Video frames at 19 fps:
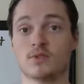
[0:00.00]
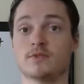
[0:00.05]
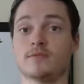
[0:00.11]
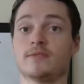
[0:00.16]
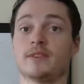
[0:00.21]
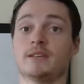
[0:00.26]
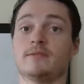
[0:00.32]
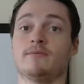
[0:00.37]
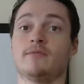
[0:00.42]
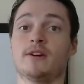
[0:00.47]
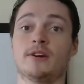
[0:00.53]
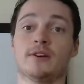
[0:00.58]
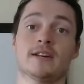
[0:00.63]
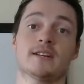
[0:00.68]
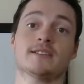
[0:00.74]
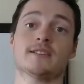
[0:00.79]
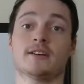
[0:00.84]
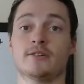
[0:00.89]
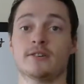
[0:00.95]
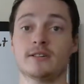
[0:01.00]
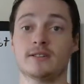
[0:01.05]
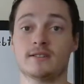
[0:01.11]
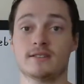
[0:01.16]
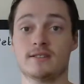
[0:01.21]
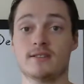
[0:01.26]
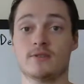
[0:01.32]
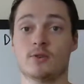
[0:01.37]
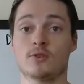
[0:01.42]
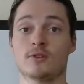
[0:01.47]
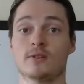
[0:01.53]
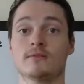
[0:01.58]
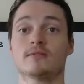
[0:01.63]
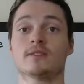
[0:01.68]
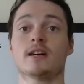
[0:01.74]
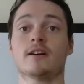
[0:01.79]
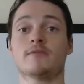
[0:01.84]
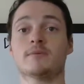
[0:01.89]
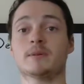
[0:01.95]
the various areas or
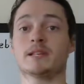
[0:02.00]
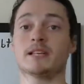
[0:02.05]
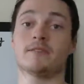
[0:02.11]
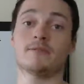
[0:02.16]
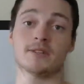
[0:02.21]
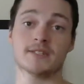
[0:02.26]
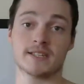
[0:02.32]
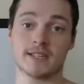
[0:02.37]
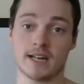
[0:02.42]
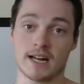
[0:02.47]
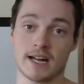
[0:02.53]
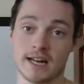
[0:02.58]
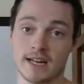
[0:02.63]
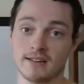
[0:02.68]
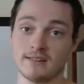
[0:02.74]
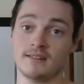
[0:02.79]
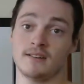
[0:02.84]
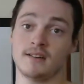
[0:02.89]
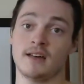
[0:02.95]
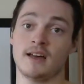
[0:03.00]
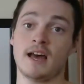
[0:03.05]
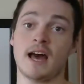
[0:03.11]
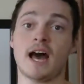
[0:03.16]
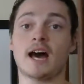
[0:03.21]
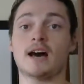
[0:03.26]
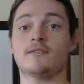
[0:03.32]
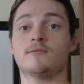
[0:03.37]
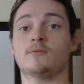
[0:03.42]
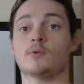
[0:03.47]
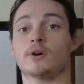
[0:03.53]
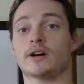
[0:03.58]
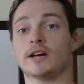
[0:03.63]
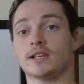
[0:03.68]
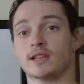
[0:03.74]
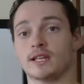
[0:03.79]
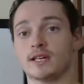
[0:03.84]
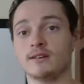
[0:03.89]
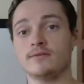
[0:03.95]
government levels that I have where
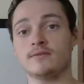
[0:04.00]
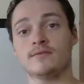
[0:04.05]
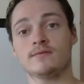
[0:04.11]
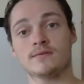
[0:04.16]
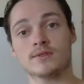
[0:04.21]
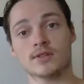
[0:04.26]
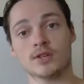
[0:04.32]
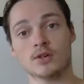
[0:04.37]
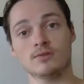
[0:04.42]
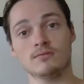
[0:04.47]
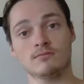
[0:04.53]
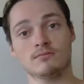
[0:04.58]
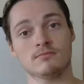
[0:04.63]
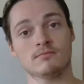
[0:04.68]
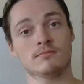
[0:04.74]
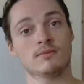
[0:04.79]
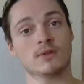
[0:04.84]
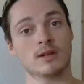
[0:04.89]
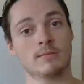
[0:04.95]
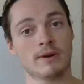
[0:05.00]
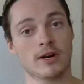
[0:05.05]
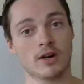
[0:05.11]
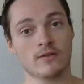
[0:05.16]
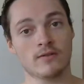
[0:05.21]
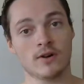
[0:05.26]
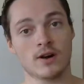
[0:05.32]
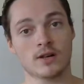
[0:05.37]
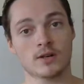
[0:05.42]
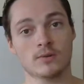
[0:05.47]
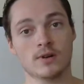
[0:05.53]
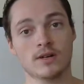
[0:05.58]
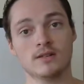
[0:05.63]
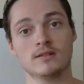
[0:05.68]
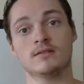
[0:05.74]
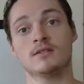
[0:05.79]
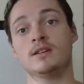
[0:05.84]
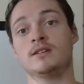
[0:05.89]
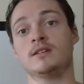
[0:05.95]
I live. So the Mayor of
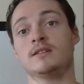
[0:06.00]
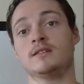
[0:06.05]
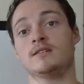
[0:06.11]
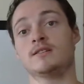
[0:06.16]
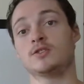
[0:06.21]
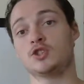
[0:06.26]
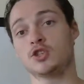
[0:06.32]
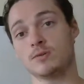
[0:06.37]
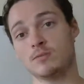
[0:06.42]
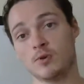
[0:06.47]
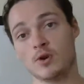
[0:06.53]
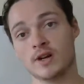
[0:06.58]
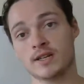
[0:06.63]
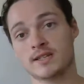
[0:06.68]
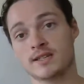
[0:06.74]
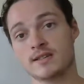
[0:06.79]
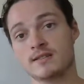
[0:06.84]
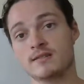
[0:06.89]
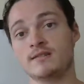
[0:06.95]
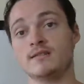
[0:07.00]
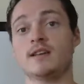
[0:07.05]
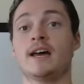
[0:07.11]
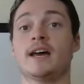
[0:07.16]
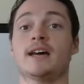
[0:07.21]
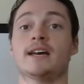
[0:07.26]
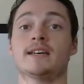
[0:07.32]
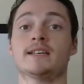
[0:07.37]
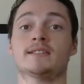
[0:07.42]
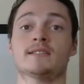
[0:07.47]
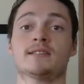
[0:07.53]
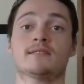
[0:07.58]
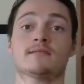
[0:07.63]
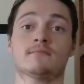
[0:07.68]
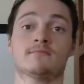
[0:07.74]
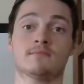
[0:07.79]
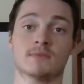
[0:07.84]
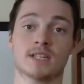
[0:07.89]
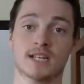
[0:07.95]
Ottawa, Jim Watson,
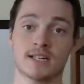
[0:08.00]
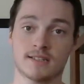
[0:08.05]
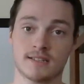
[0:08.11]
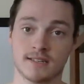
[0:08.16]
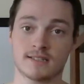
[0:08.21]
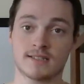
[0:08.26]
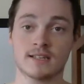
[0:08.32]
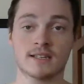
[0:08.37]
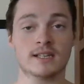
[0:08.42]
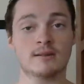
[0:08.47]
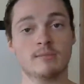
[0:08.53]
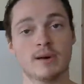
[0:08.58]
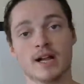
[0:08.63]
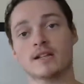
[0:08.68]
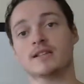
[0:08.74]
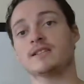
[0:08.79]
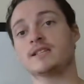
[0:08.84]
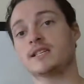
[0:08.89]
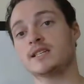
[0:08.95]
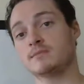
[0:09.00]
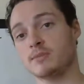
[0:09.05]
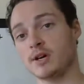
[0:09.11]
has consistently balanced